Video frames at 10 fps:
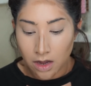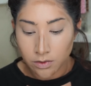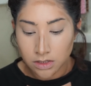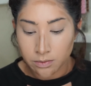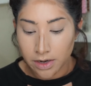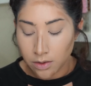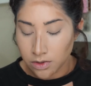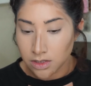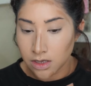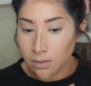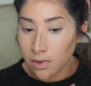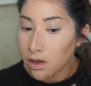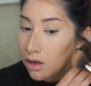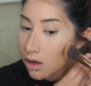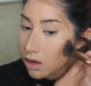I always spray it with some
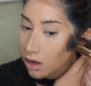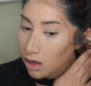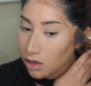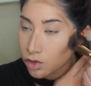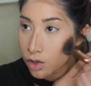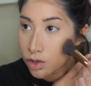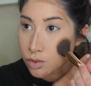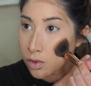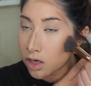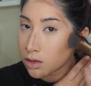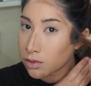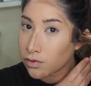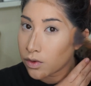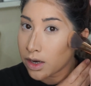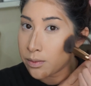charged water
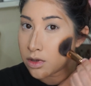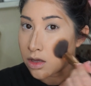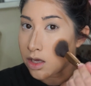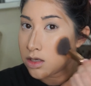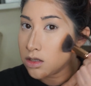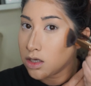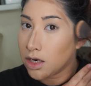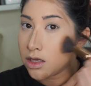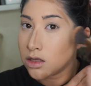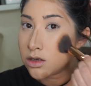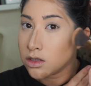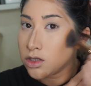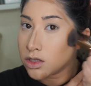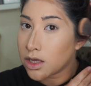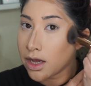before I blend, and I
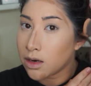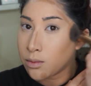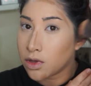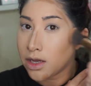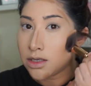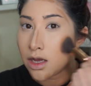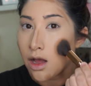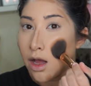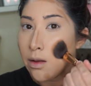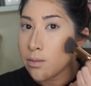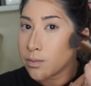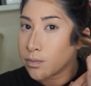literally just kind of blend up.